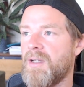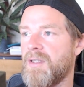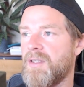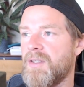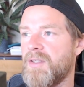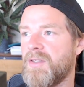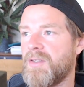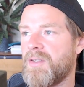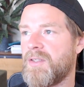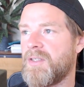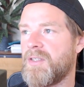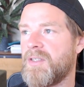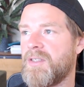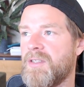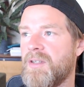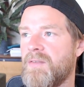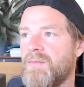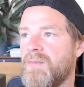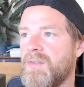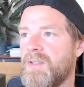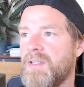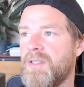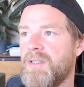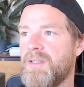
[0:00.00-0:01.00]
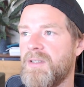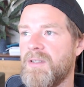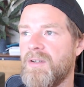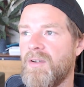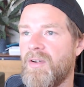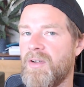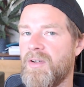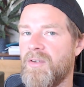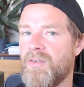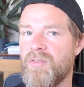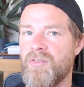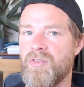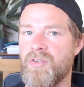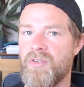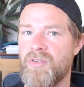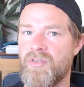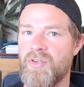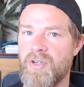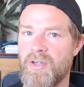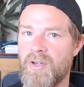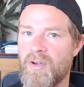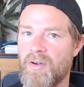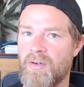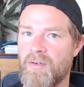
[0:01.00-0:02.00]
7900
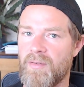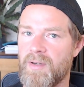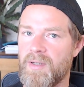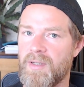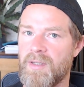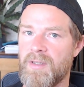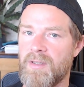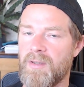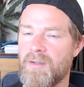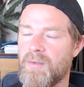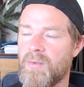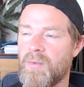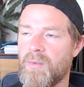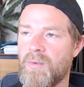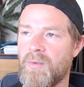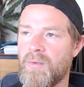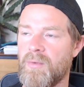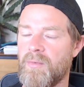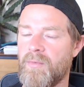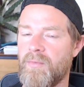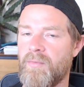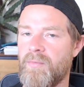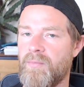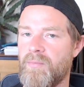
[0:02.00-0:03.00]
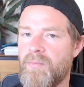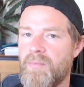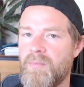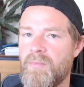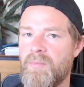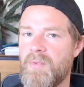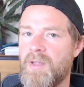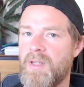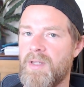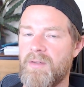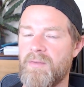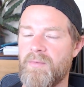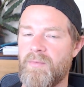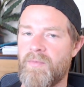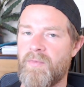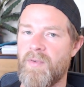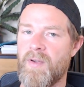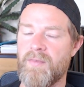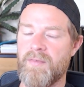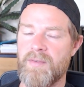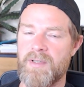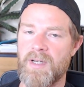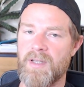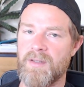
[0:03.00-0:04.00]
GRE, or
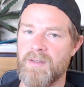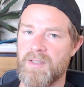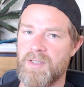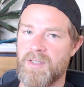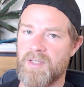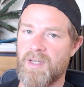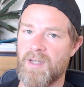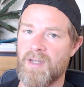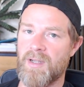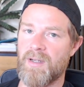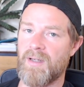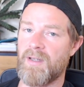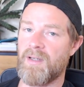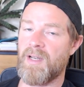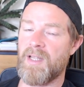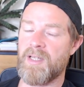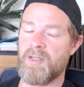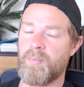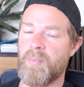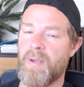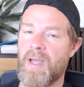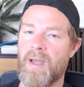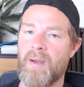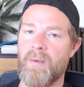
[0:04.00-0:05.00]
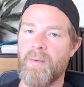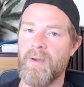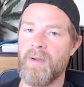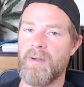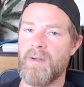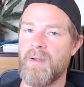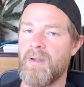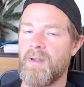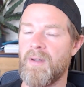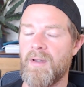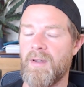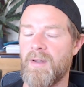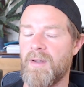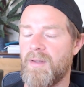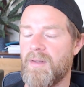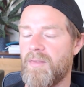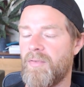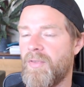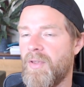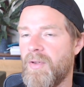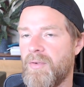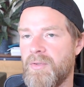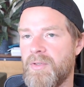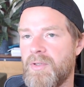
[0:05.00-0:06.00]
further down the stack, less power,
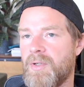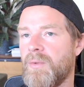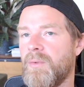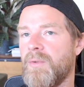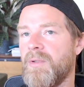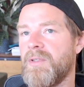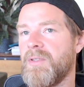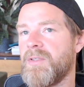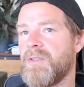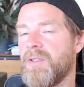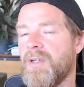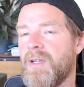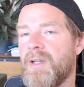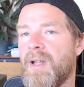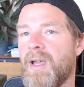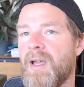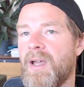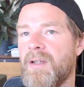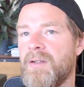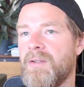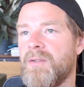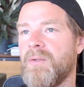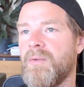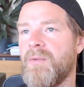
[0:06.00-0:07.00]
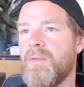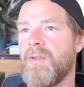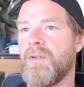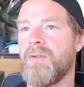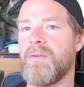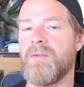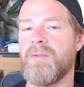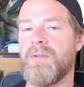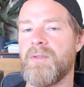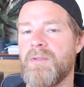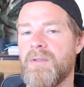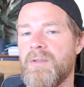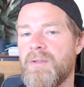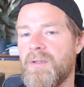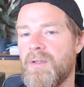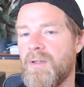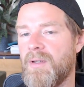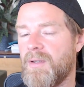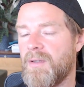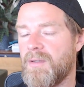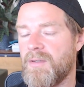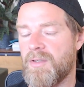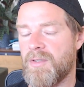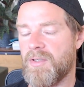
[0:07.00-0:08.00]
those coolers are going to handle those
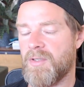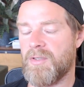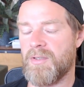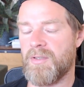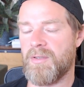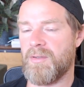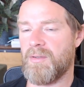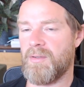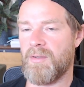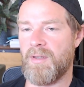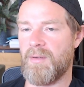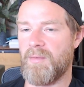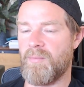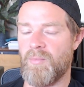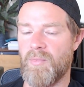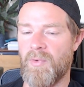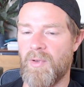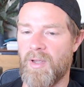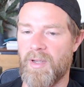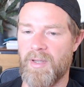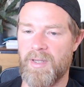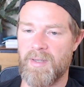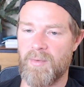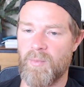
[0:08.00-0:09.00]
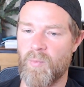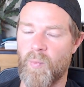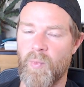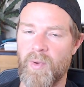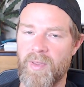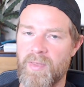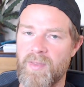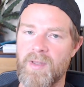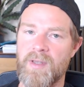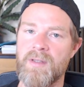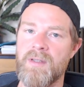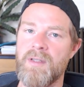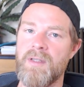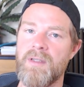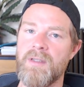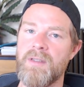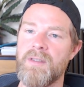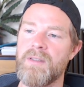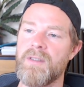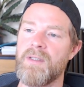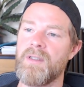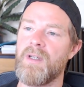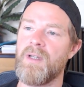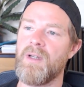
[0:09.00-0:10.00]
like with
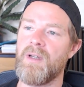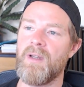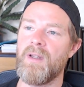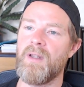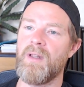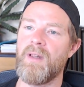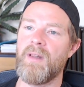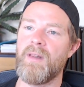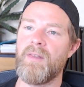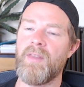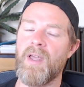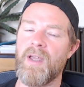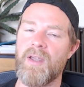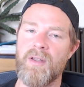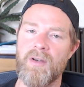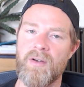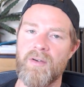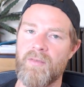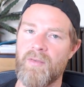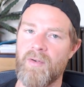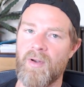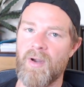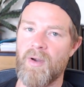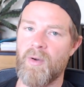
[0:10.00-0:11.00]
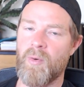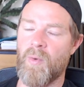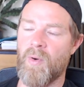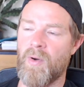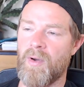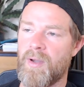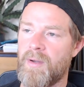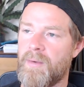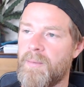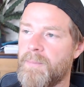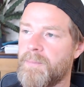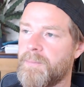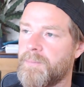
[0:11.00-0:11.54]
ease. They're going to run quiet.